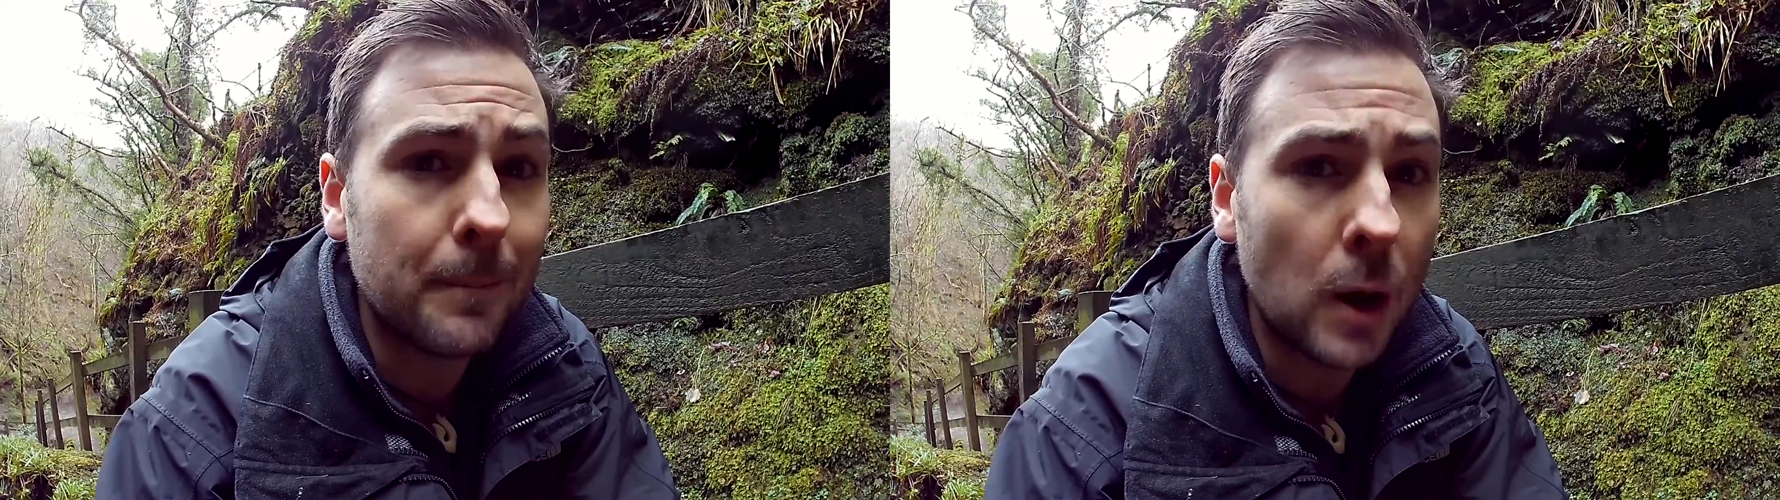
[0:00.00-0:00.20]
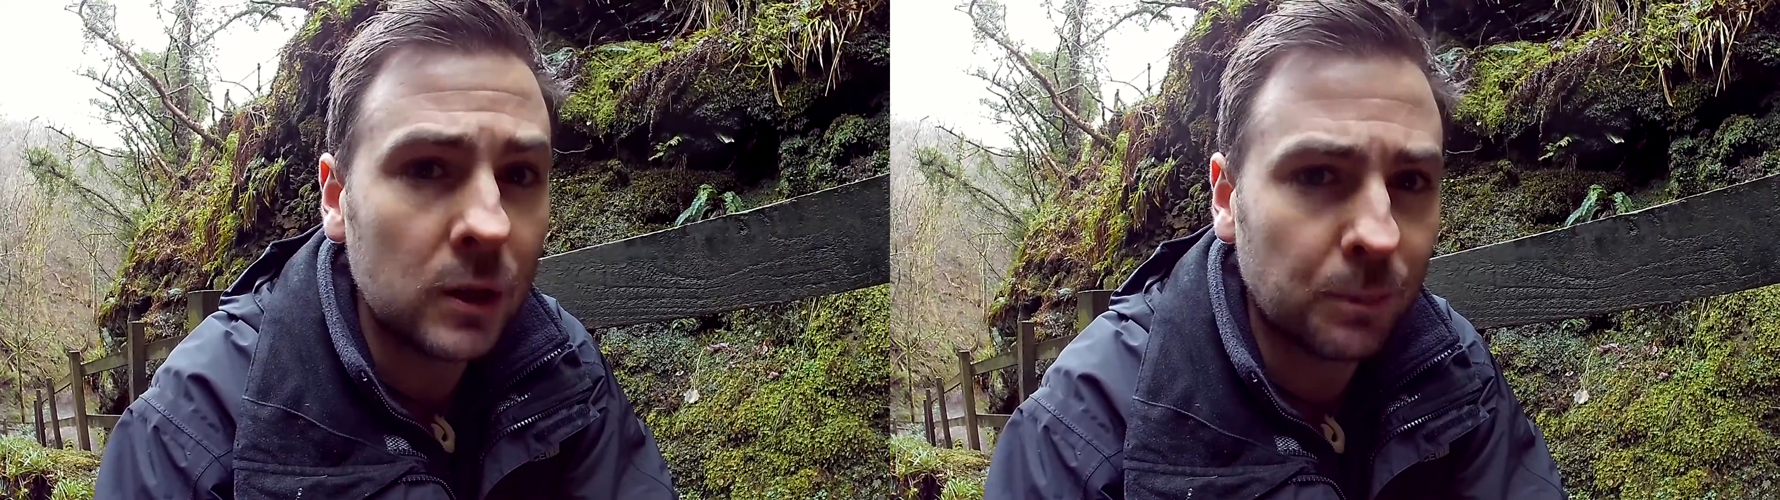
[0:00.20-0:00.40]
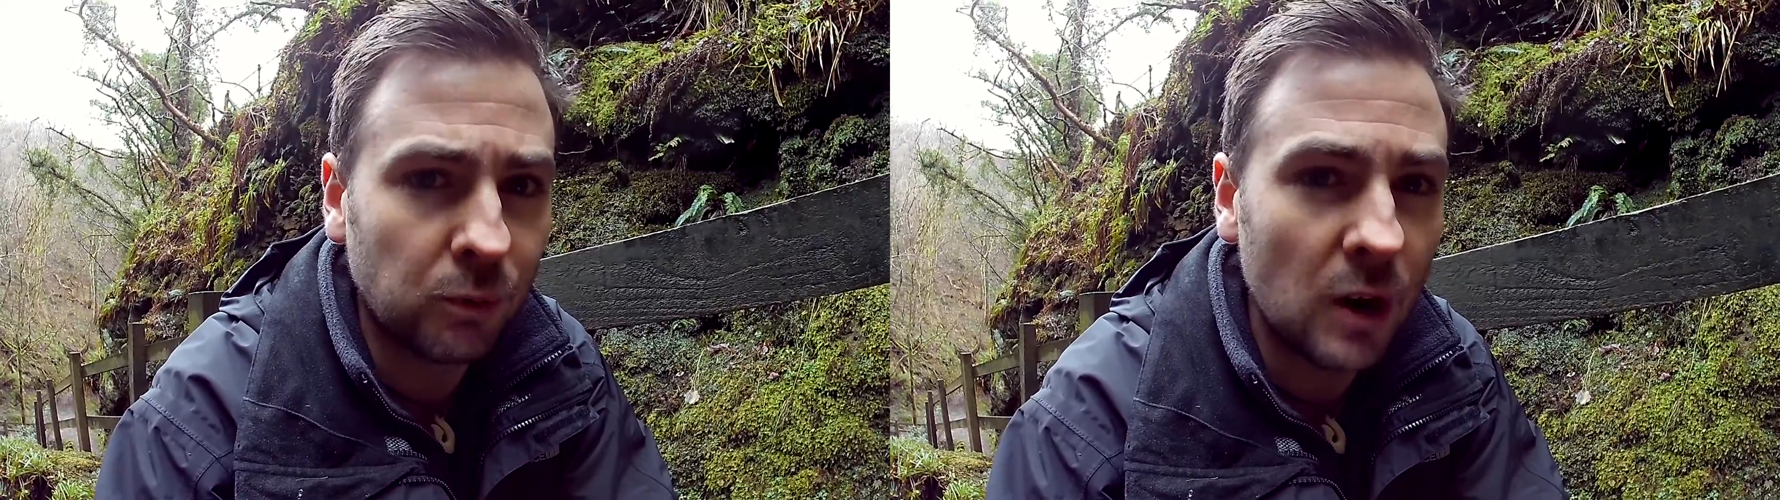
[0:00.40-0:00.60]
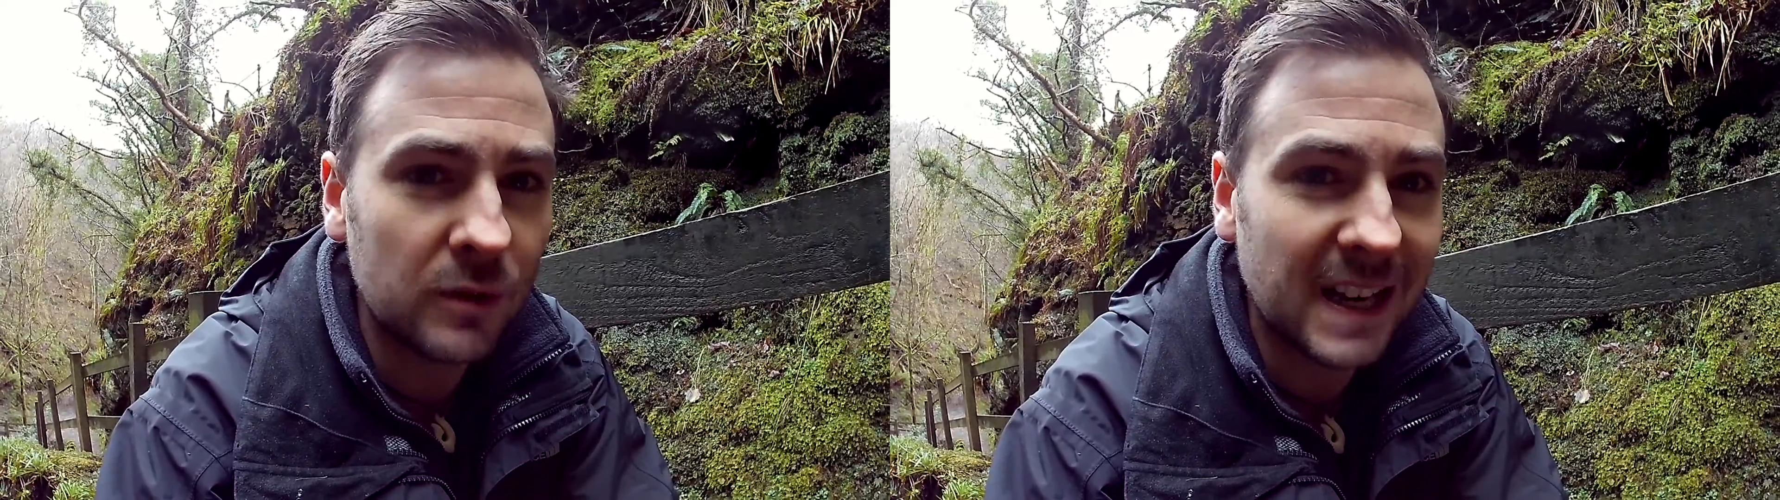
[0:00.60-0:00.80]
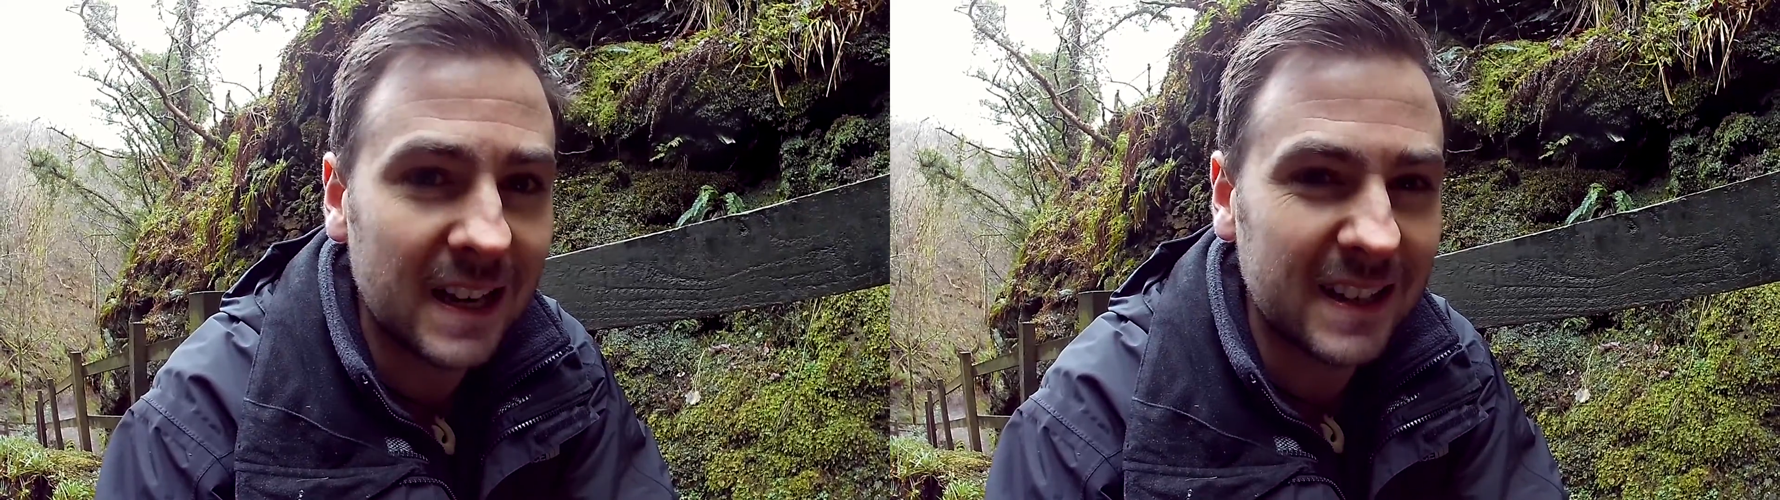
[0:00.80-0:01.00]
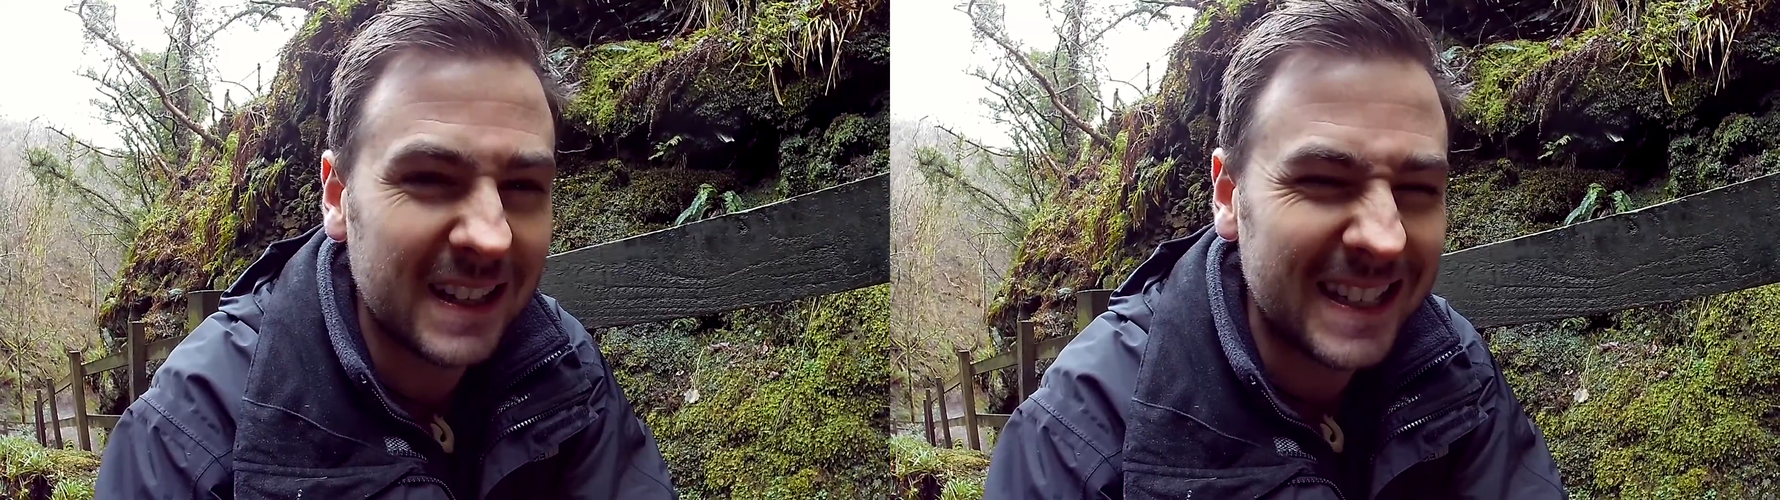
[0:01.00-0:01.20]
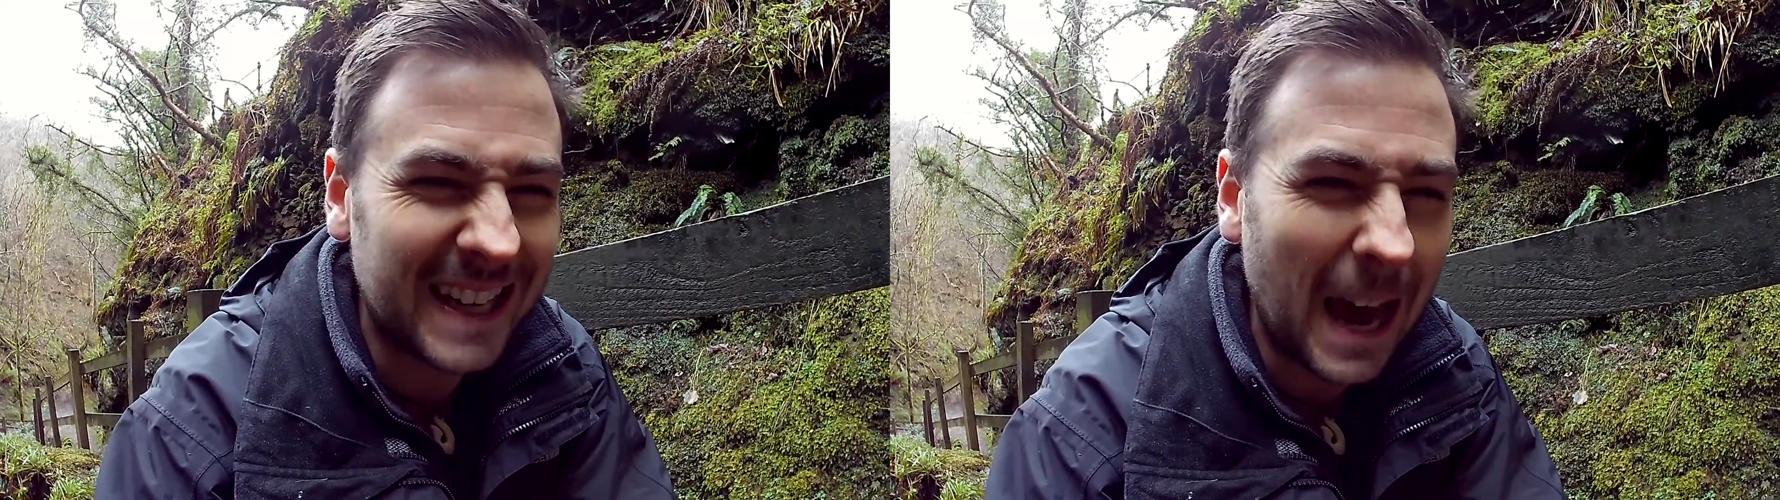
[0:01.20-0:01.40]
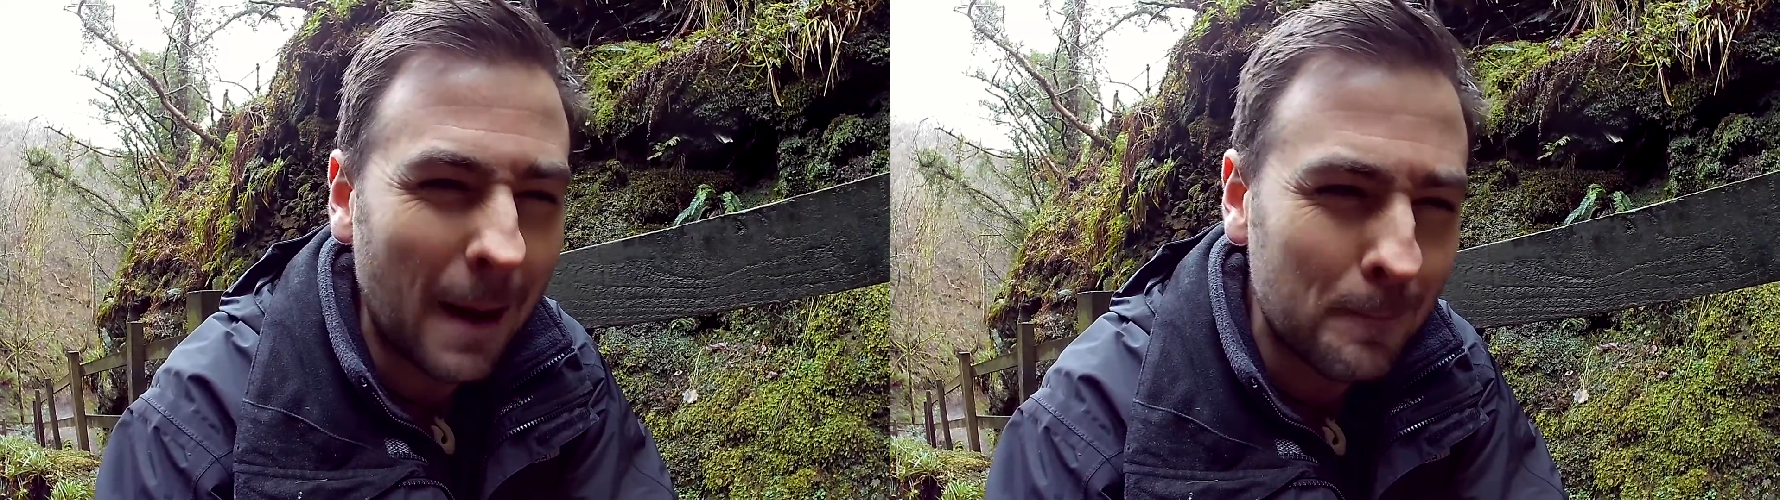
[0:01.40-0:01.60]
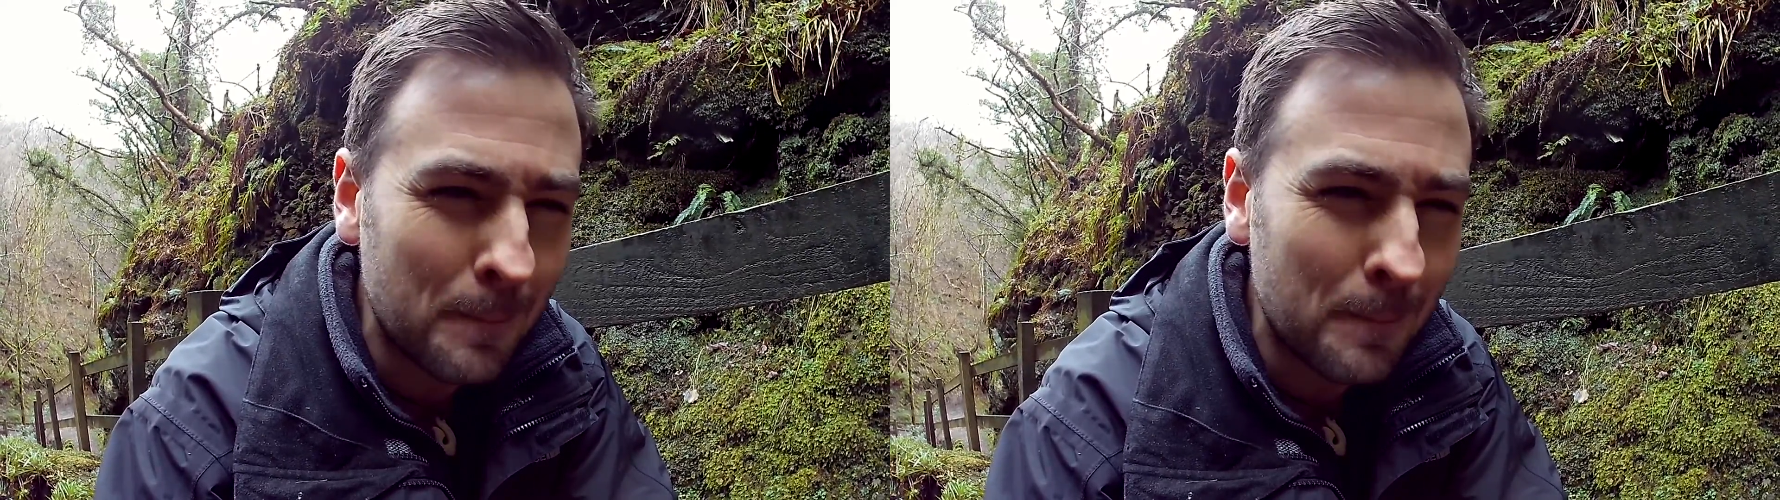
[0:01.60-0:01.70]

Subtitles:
post-processing to get a